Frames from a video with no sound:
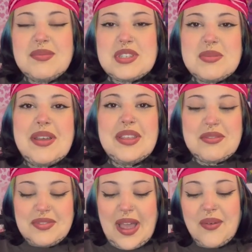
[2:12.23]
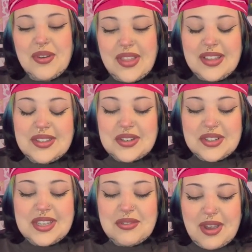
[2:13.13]
smelling flower, like
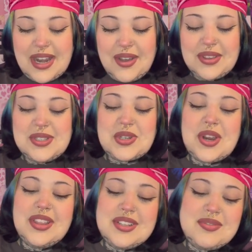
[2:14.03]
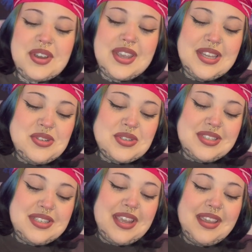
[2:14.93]
literally right out the jar. That's very
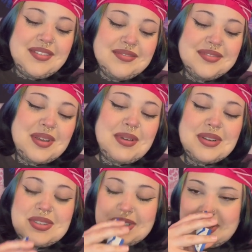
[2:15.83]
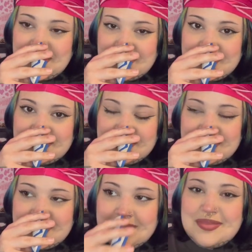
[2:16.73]
interesting. I'm actually
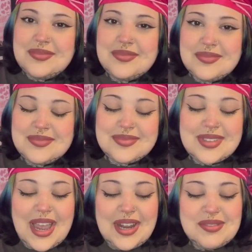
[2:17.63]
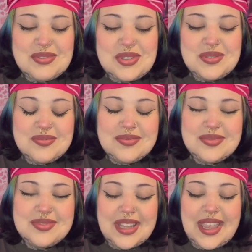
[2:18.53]
kind of
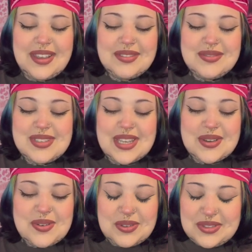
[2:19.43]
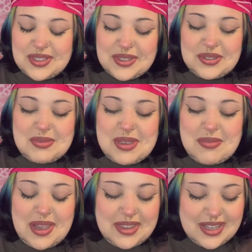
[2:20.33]
like tickled a little
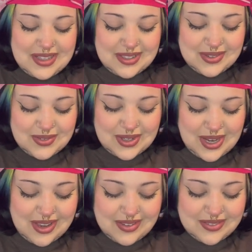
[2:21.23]
bit by that. That's funny.